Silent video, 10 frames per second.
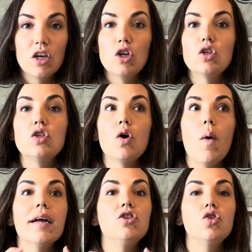So
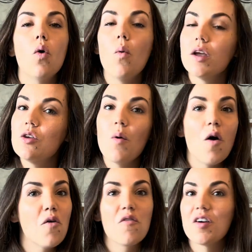I don't want you
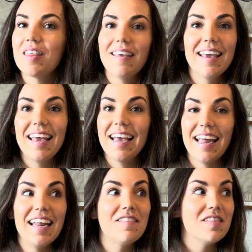overthinking it.
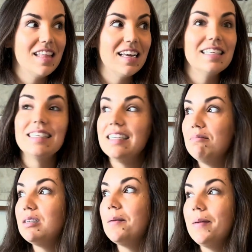If things seem
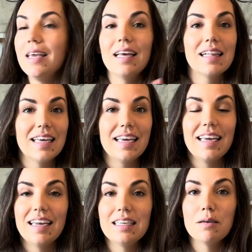to be clicking
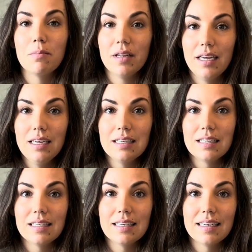into
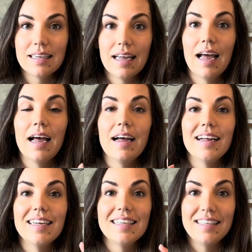place,
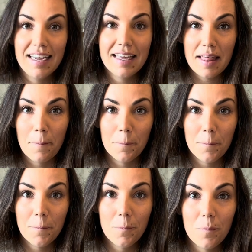take them.
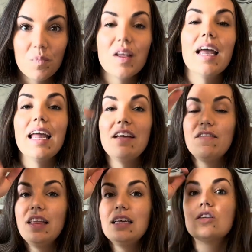If
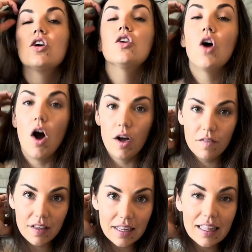things are not
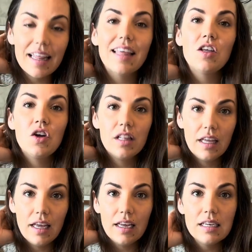feeling like they're
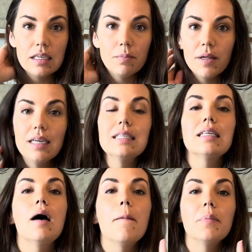clicking into place,
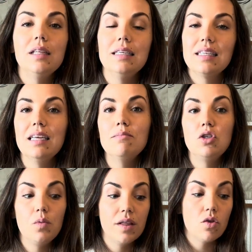please keep
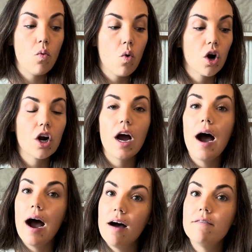doing the work
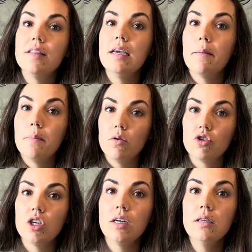of the
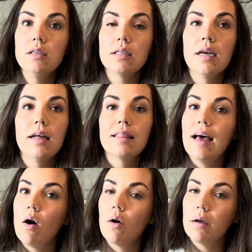emotions
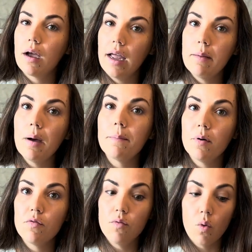that came up
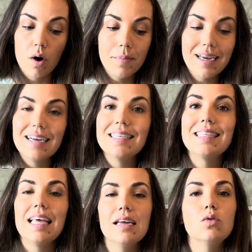before, because
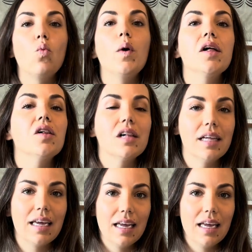things will click